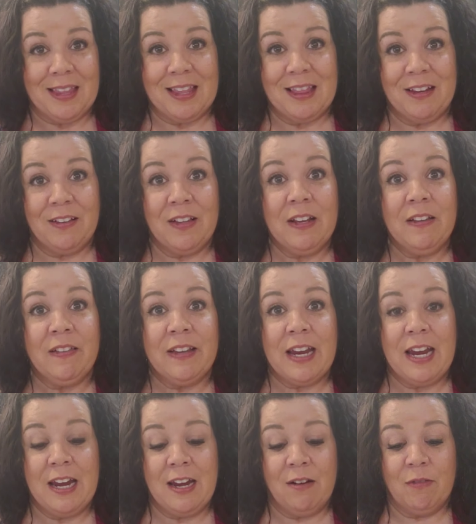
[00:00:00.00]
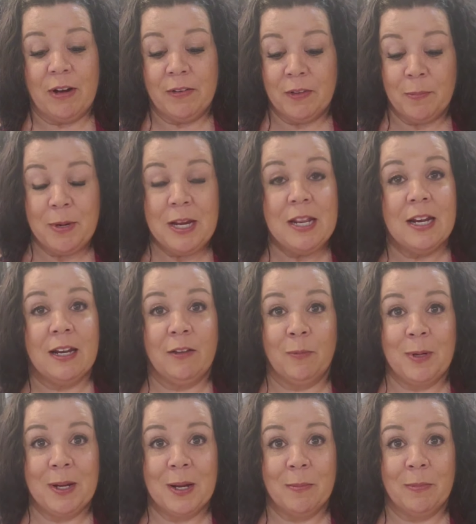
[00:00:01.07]
This is a recipe that has
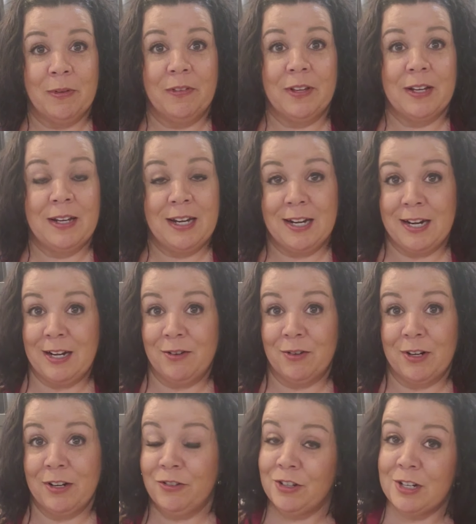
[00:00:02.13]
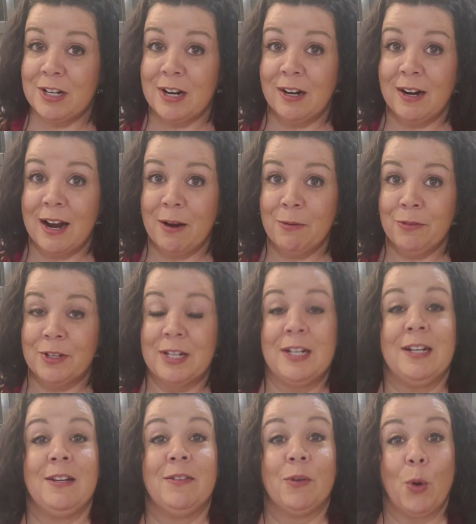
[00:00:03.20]
become a Sunday night tradition in our house, and
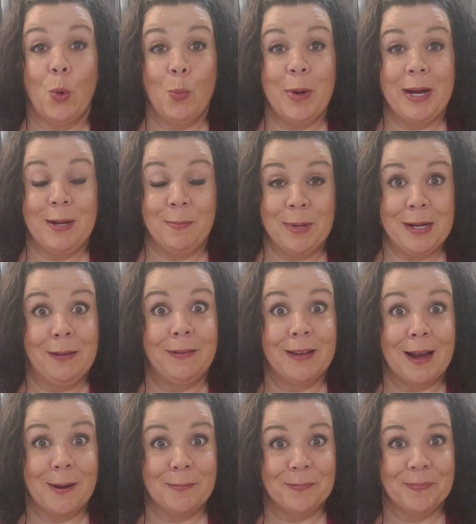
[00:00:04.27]
it is homemade pizza.